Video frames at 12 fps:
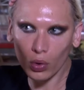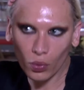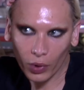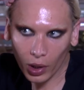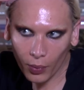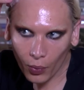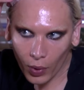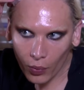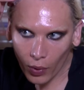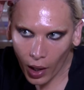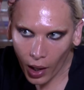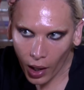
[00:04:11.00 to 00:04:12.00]
We're gonna put one
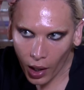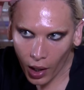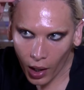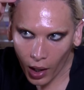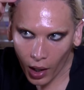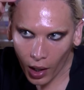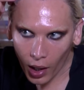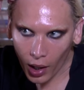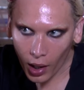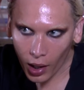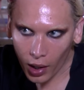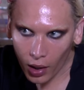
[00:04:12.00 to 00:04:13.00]

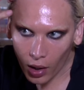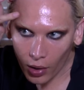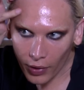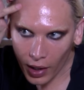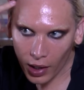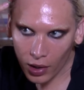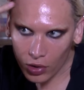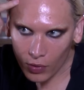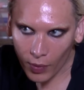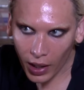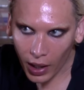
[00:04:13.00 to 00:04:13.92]
right on the edge of my